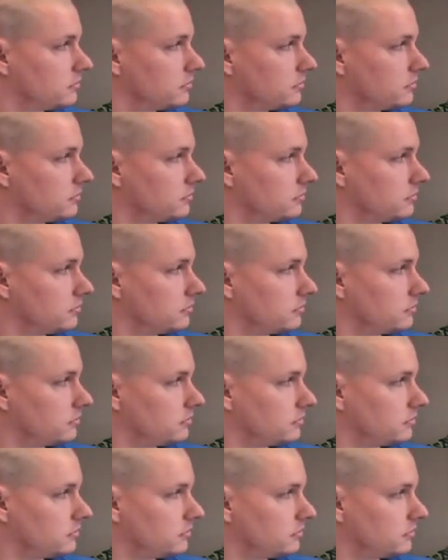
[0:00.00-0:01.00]

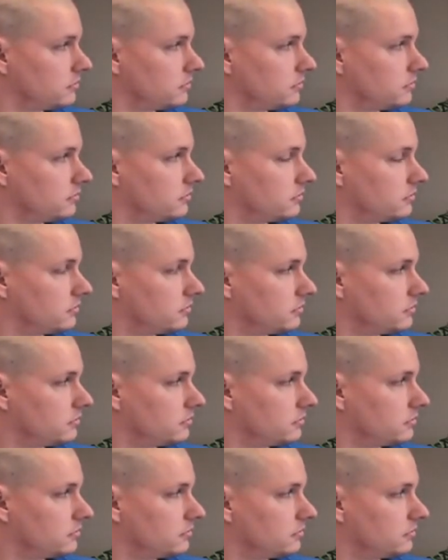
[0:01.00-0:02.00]

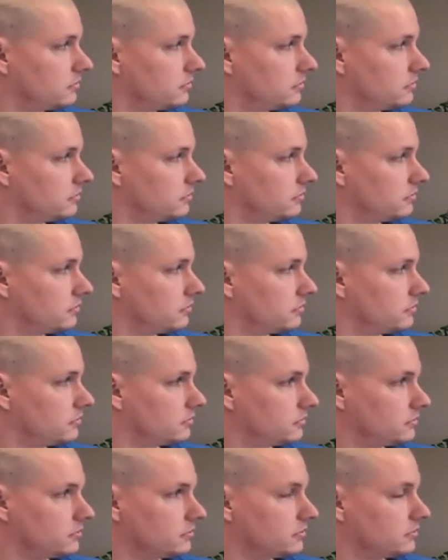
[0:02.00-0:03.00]

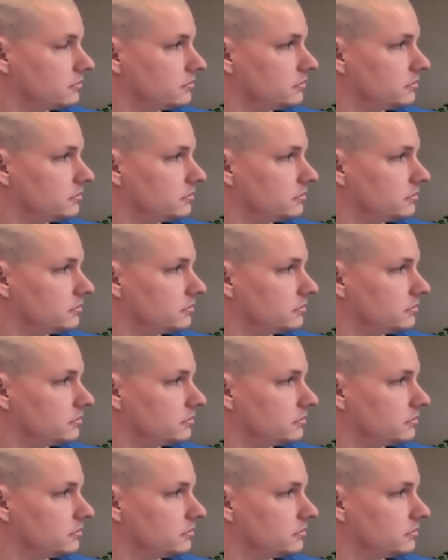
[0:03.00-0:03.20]
No words are spoken by the person on screen.